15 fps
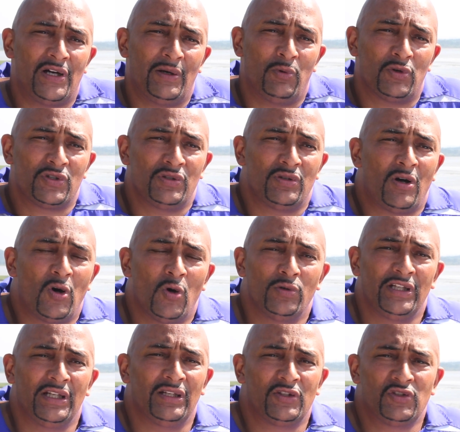I wasn't
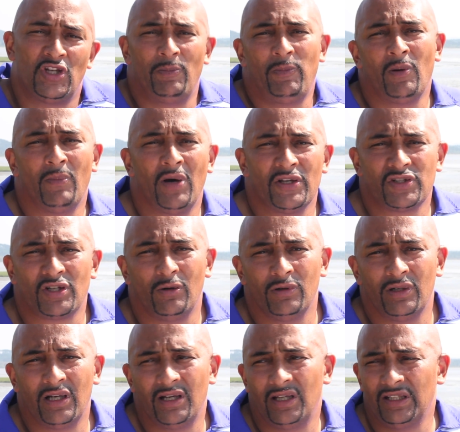holding a chip on my
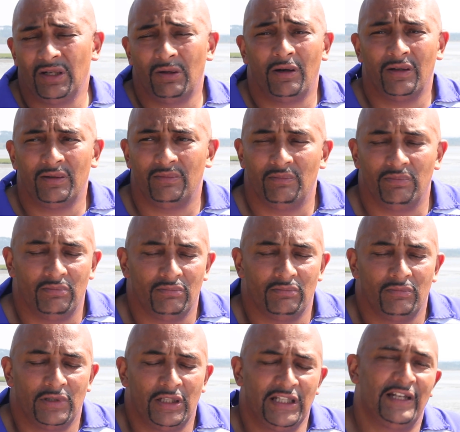shoulder. You know, I
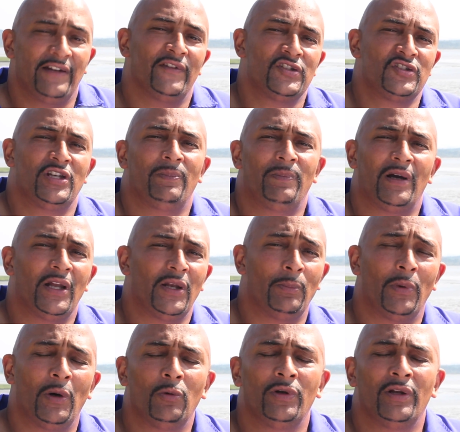didn't have a chip, I had a
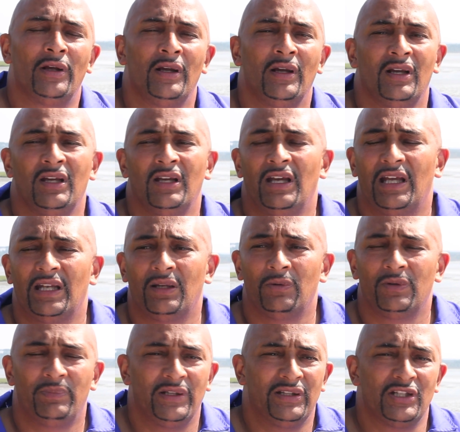boulder, and I
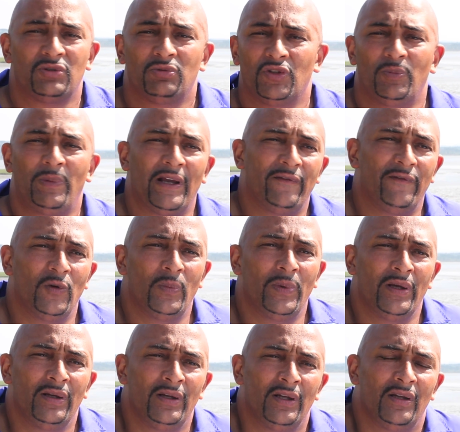would be disrespectful,
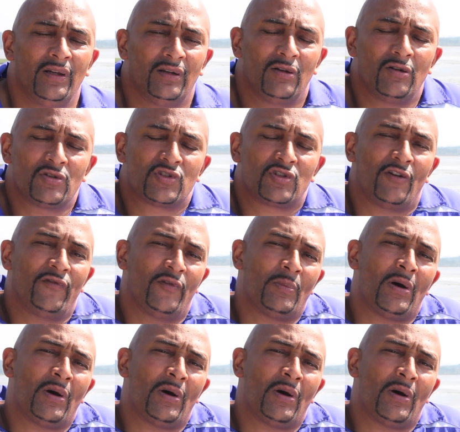but God softened